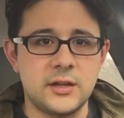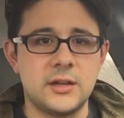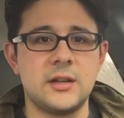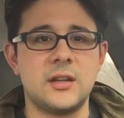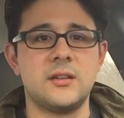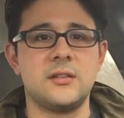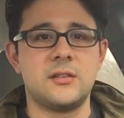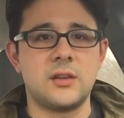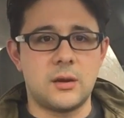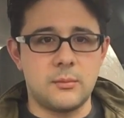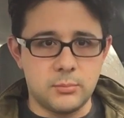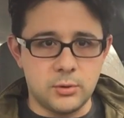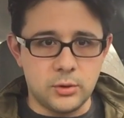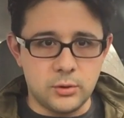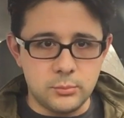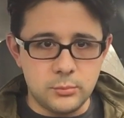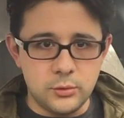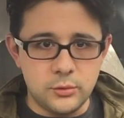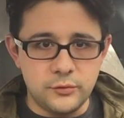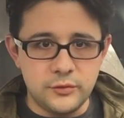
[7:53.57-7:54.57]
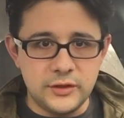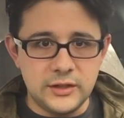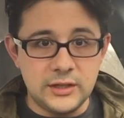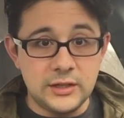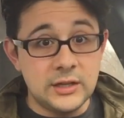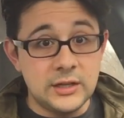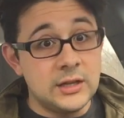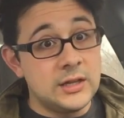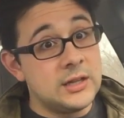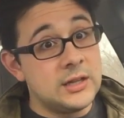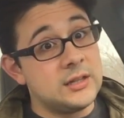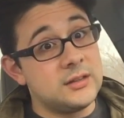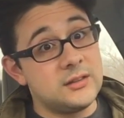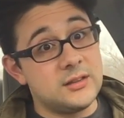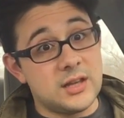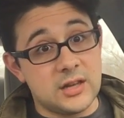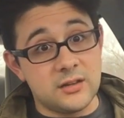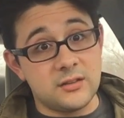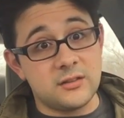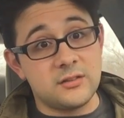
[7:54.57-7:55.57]
in a Dumbo movie,
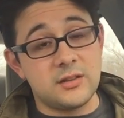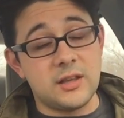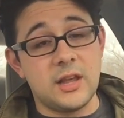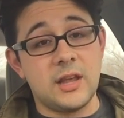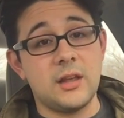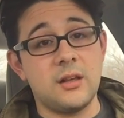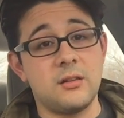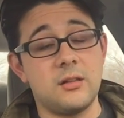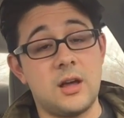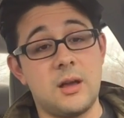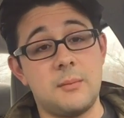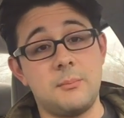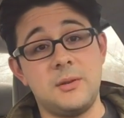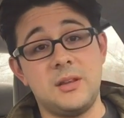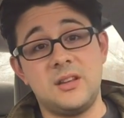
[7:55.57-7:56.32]
that is saying a lot.